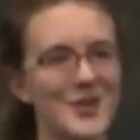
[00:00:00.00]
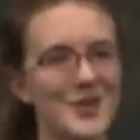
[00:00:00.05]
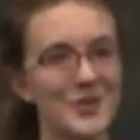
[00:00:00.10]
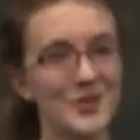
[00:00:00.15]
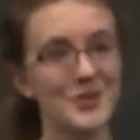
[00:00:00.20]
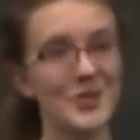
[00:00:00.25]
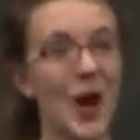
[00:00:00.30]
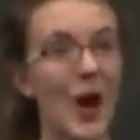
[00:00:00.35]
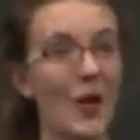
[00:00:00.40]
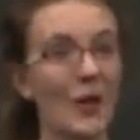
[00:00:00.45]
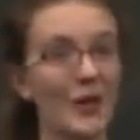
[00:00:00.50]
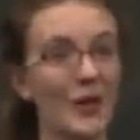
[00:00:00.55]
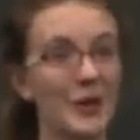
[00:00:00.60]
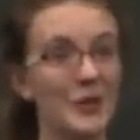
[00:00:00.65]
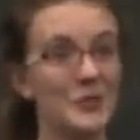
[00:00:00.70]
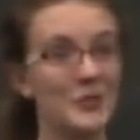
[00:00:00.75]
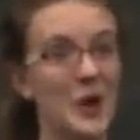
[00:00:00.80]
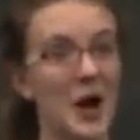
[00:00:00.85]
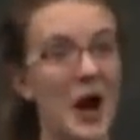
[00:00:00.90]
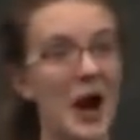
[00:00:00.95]
Solid
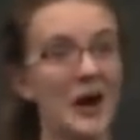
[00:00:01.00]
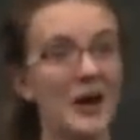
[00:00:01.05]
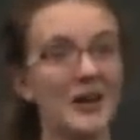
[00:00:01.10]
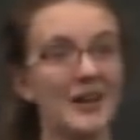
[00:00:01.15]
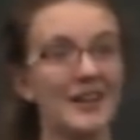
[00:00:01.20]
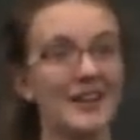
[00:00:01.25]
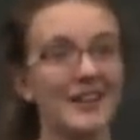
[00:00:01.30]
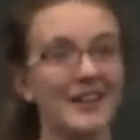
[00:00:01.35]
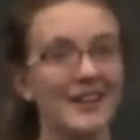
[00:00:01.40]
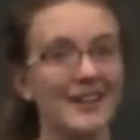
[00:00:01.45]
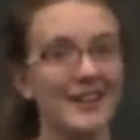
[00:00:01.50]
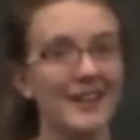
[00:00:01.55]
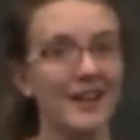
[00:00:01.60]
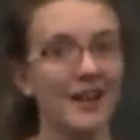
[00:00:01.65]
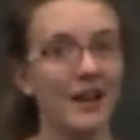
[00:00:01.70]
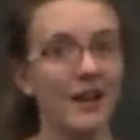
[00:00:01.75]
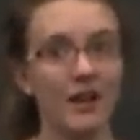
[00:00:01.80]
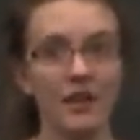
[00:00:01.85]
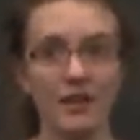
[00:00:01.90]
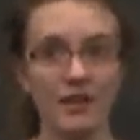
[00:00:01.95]
rock.
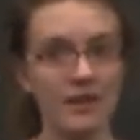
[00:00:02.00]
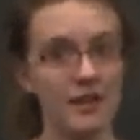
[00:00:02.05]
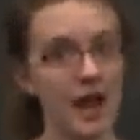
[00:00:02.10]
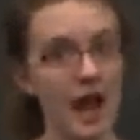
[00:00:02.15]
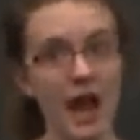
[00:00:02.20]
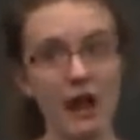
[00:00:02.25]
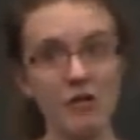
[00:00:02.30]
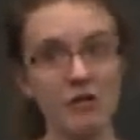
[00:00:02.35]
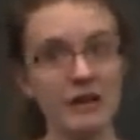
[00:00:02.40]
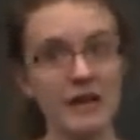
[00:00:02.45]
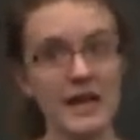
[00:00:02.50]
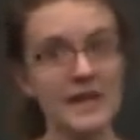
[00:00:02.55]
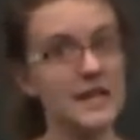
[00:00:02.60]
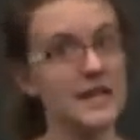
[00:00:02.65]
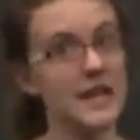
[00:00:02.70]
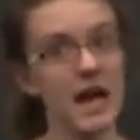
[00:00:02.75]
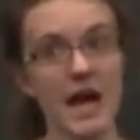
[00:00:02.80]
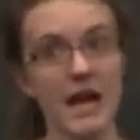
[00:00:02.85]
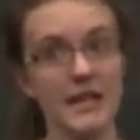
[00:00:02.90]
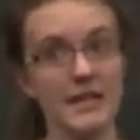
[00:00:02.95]
The irony did
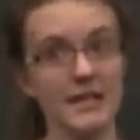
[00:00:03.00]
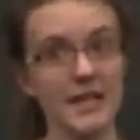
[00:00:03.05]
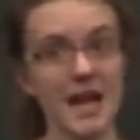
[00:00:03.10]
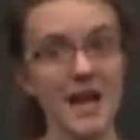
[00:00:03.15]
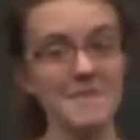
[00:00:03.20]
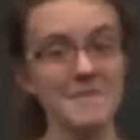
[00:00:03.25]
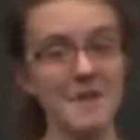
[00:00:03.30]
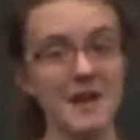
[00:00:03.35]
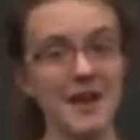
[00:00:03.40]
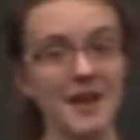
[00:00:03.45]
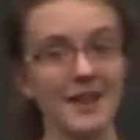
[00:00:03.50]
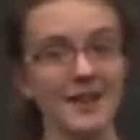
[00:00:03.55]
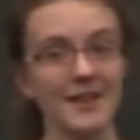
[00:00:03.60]
not escape me.